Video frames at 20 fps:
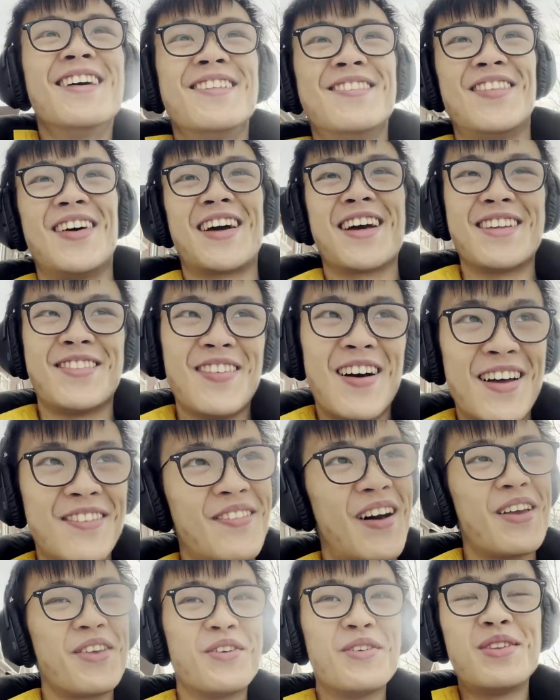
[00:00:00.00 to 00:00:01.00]
because my
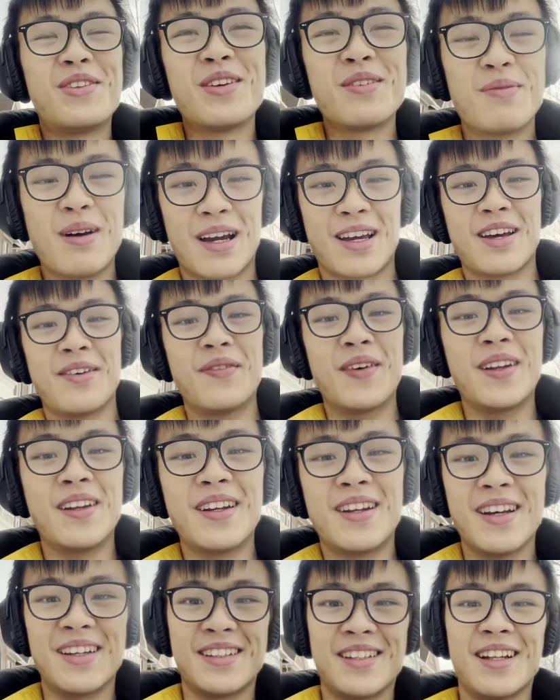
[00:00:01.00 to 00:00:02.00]
YouTube recommended
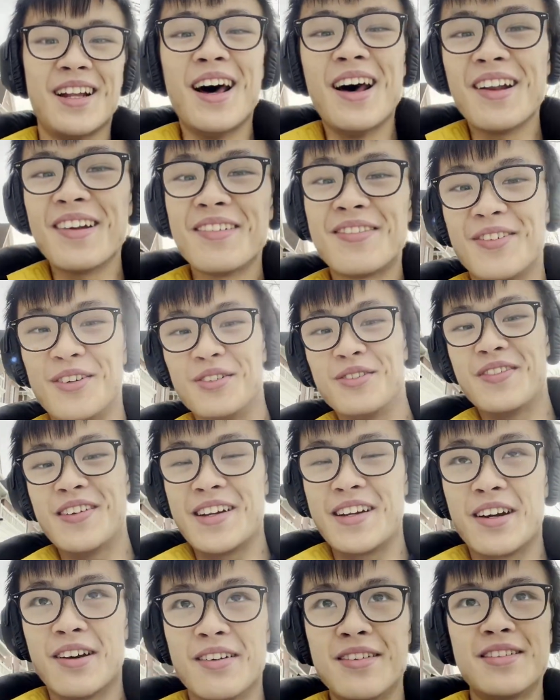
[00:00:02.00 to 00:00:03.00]
has a lot of food
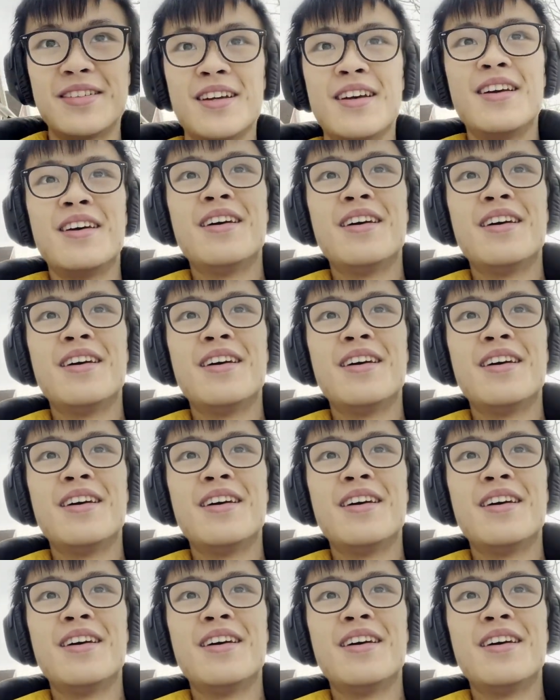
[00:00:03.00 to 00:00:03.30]
videos.